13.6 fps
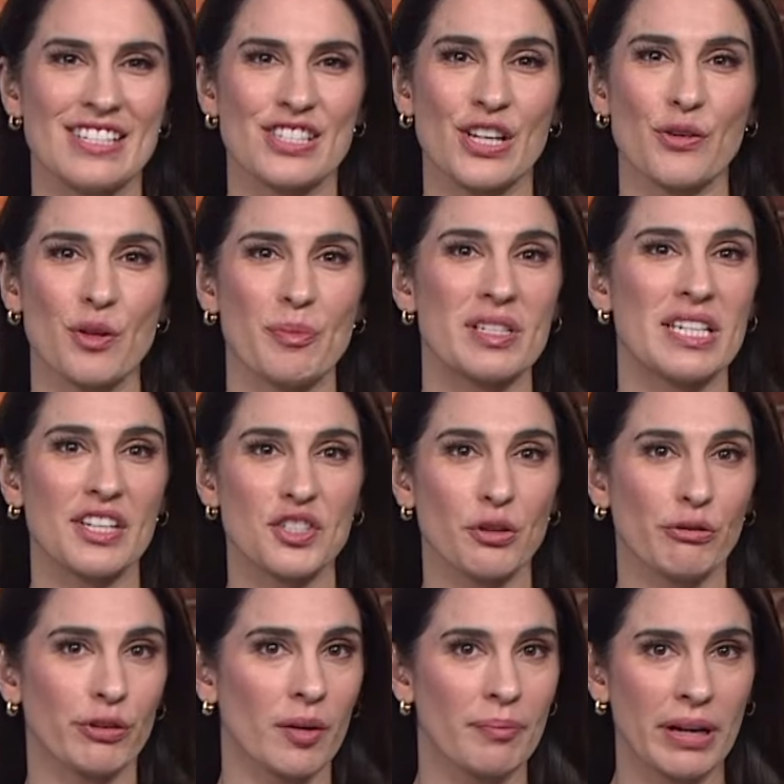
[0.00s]
Zoe, the potential
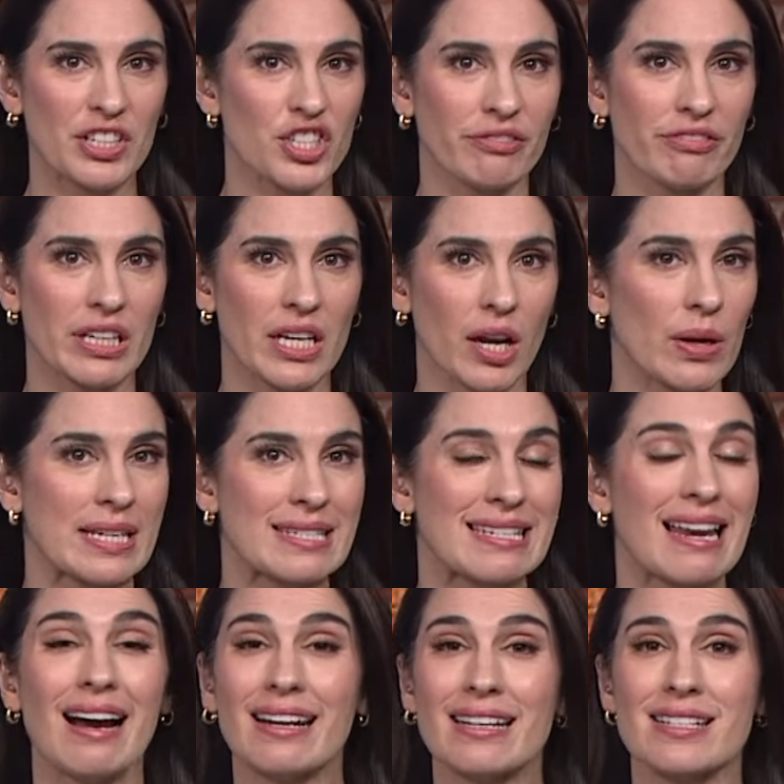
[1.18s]
for a budget veto is
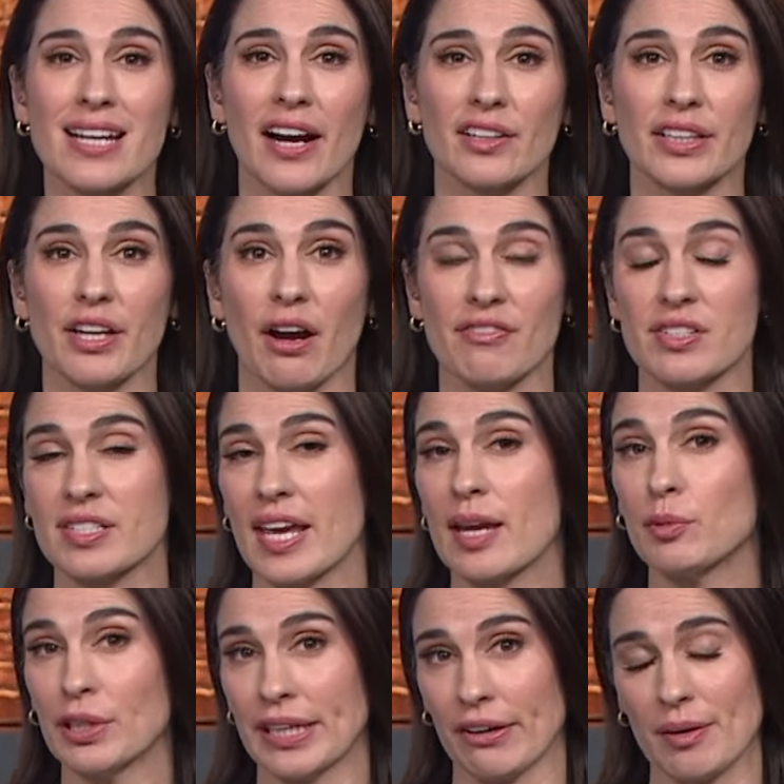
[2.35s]
not entirely off the table here.